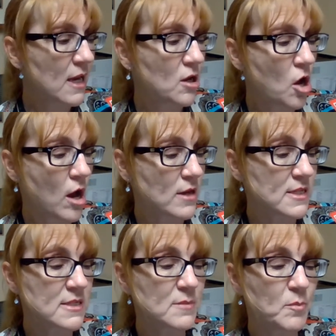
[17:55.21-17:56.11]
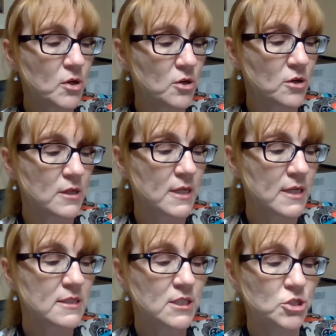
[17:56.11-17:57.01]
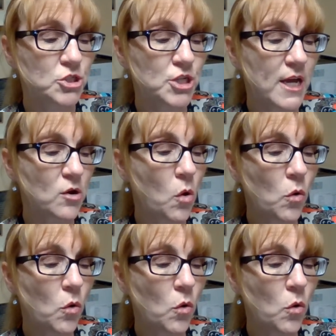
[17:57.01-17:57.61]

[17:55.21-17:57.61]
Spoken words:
causes a bird to shed